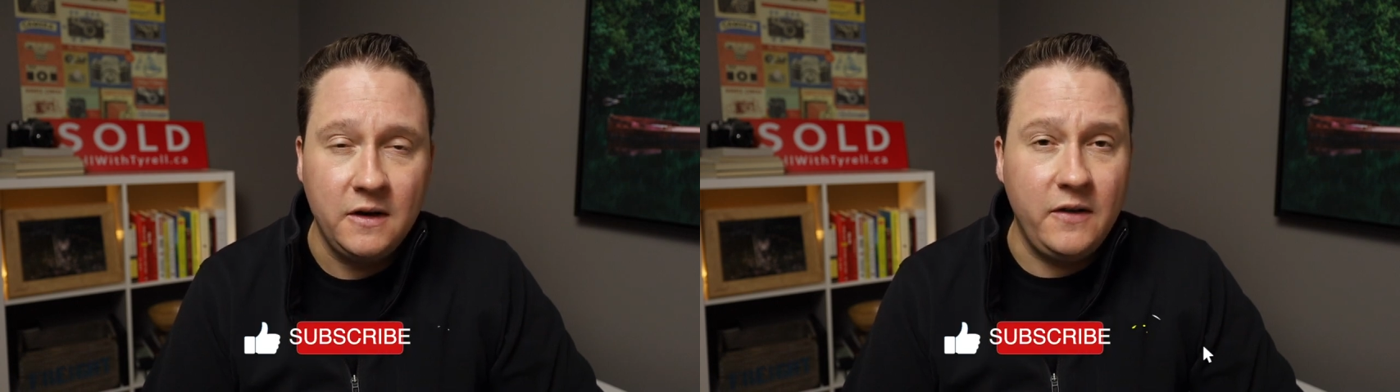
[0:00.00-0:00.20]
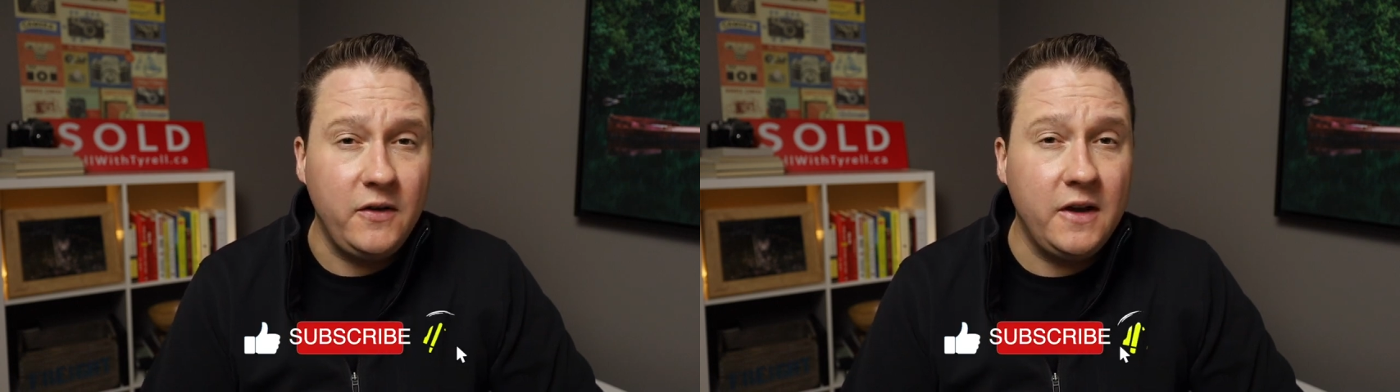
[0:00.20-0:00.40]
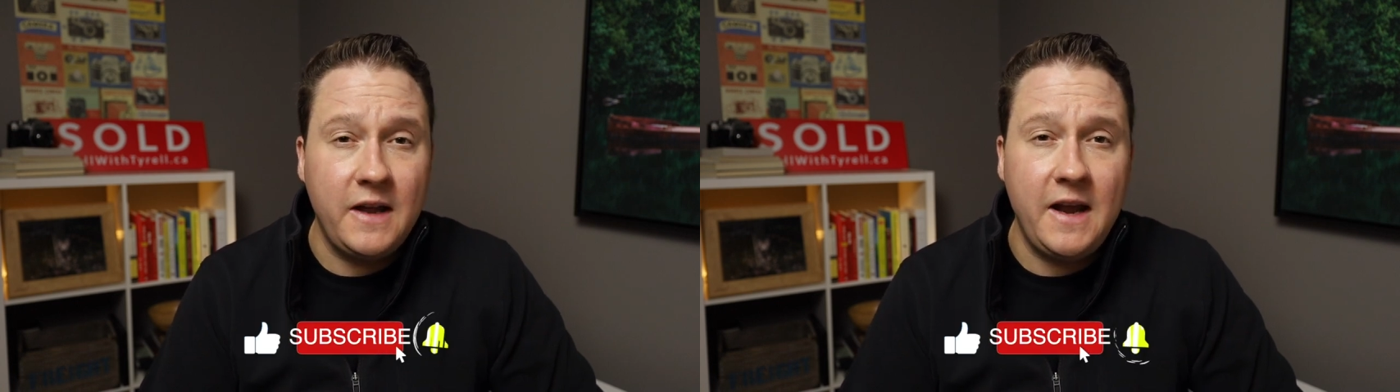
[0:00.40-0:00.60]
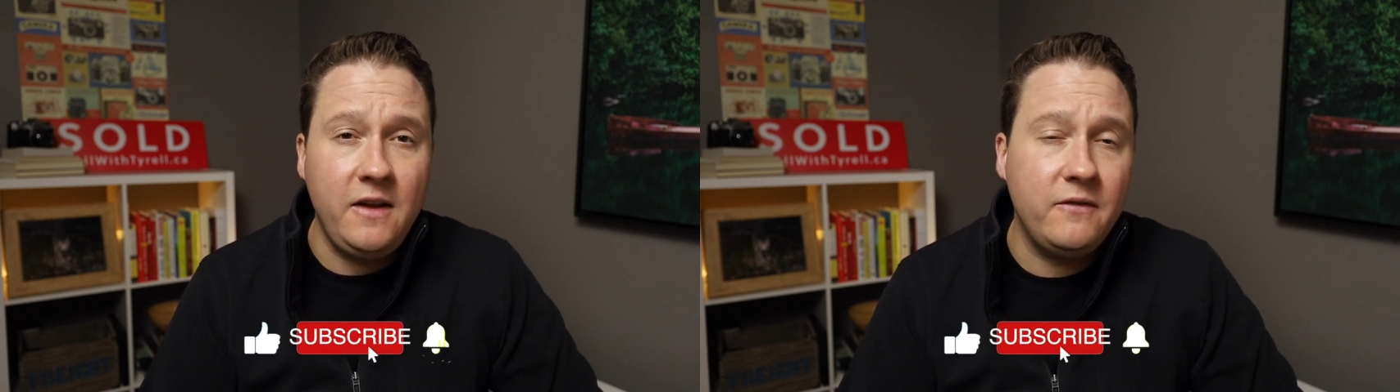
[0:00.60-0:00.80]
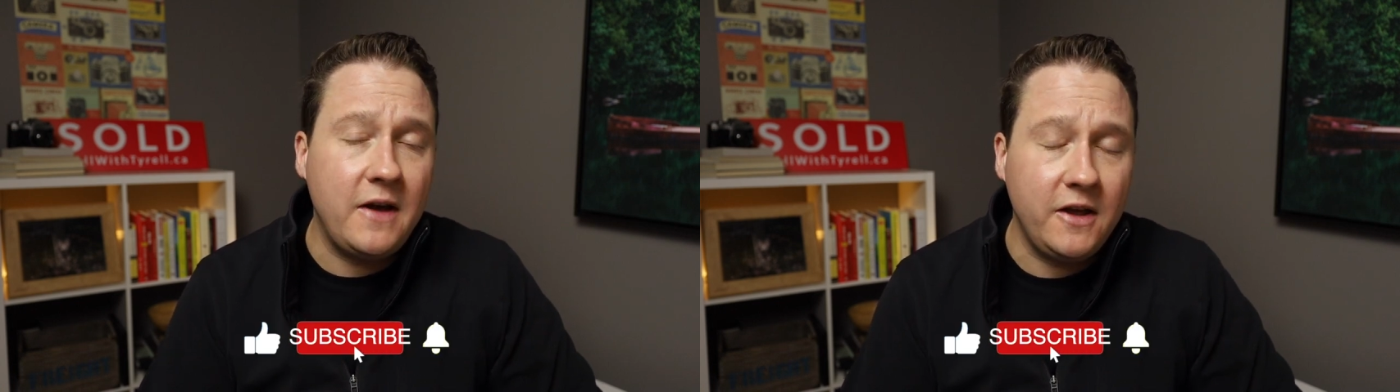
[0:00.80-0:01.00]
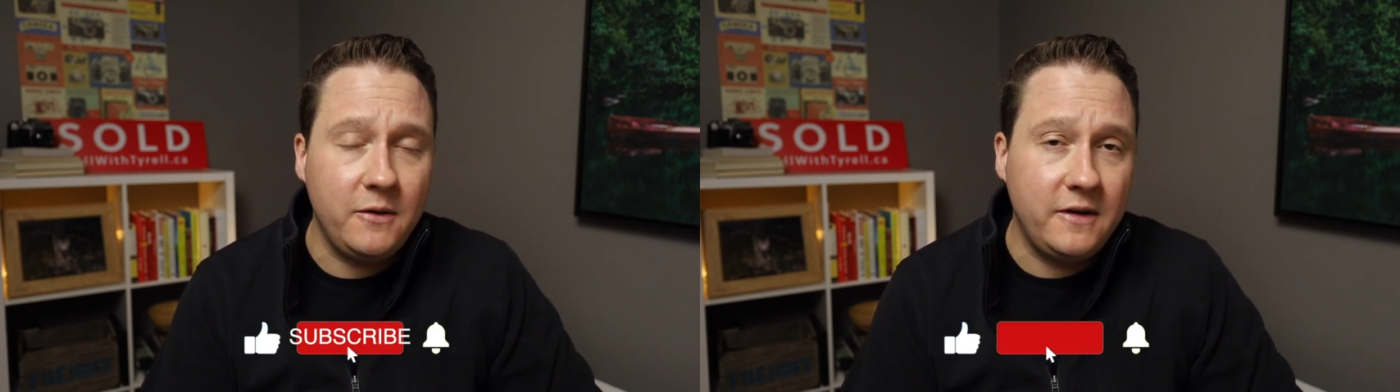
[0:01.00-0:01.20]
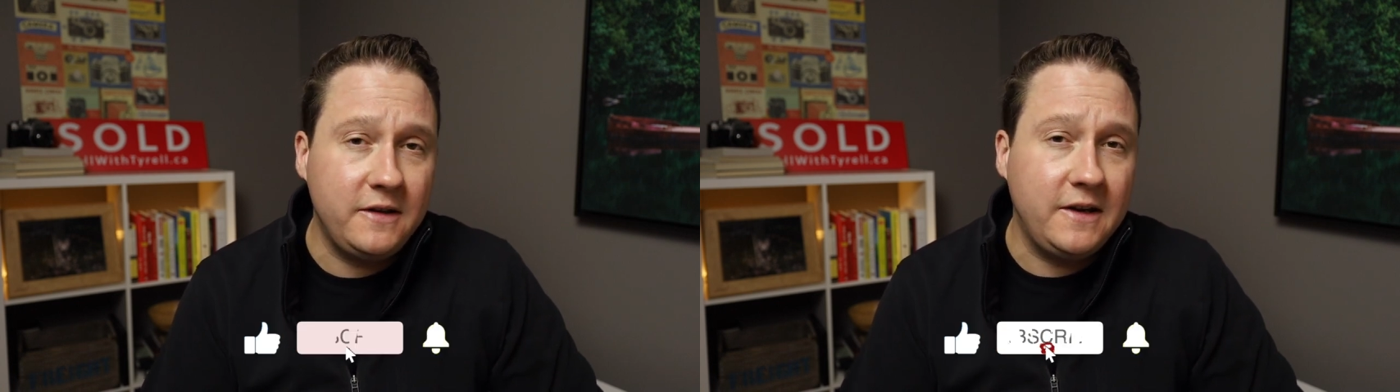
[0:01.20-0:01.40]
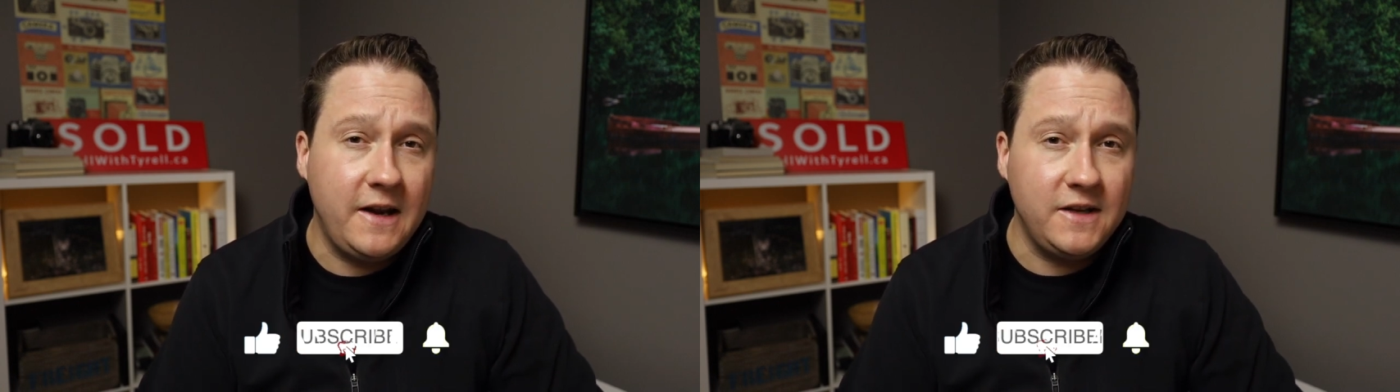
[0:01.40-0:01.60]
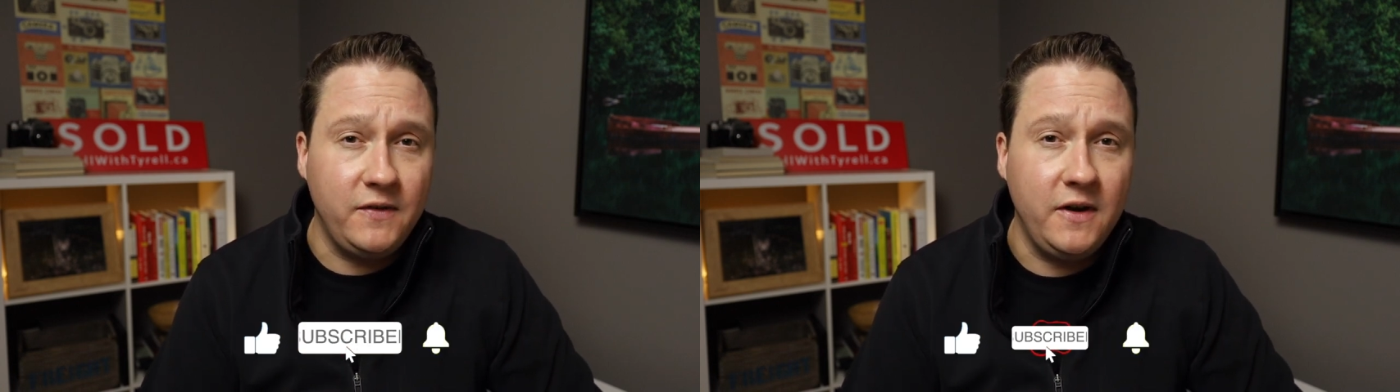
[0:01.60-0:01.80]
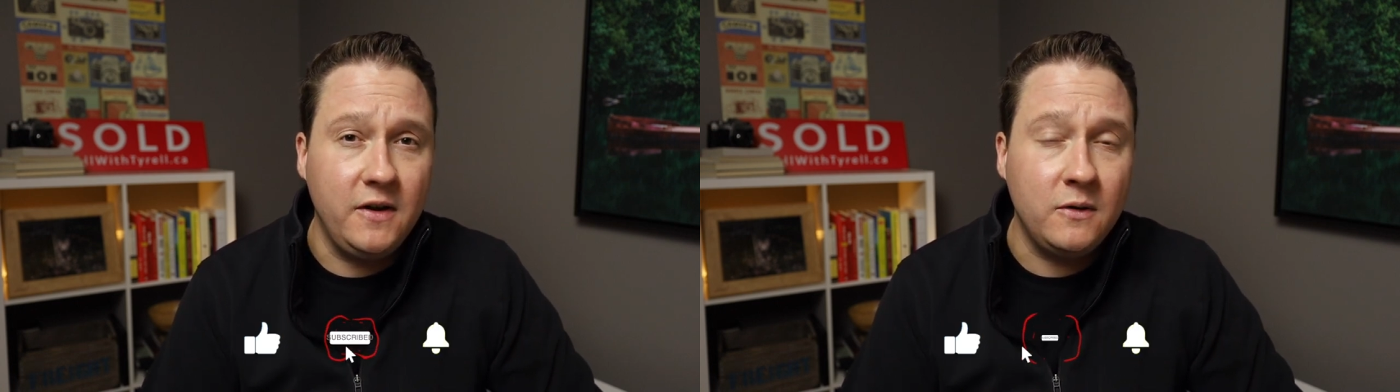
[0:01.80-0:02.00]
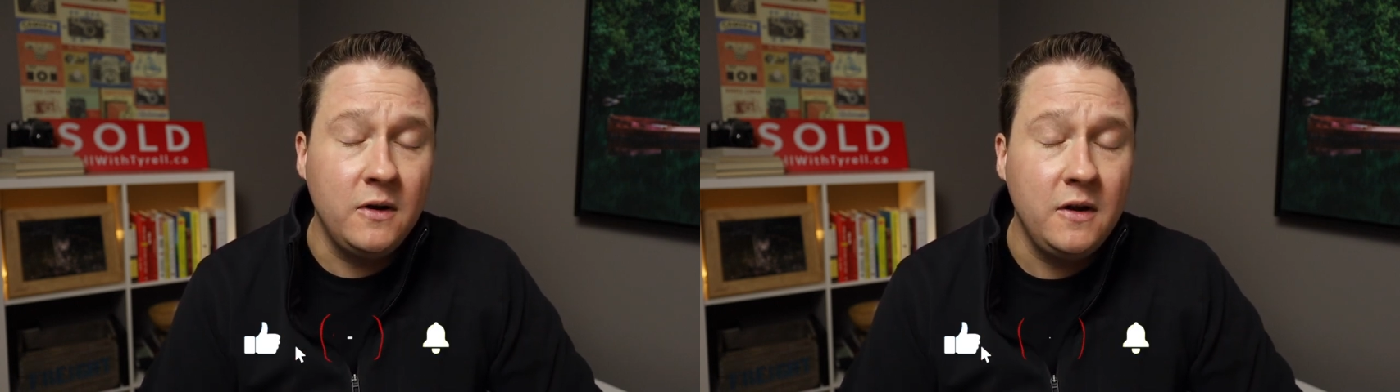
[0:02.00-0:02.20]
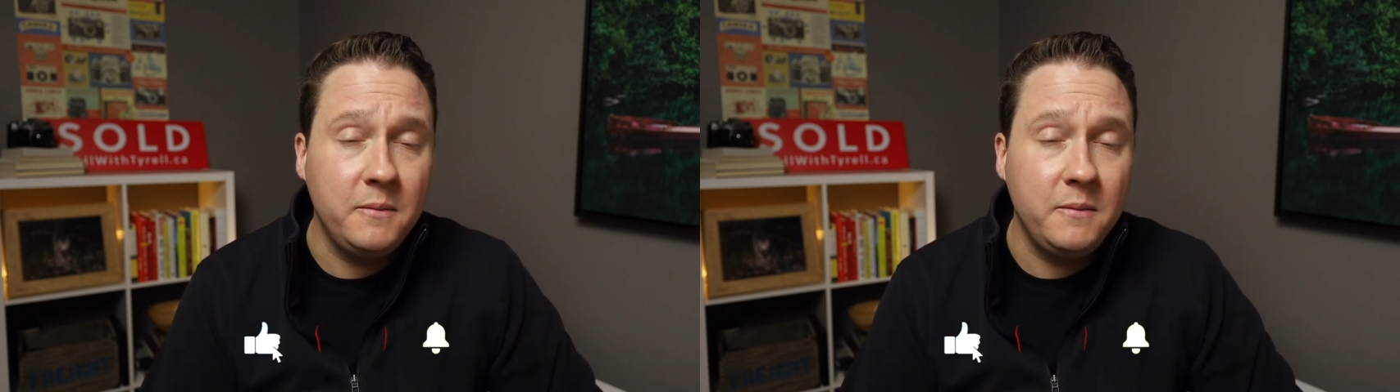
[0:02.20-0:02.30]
If you get any value out of today's video,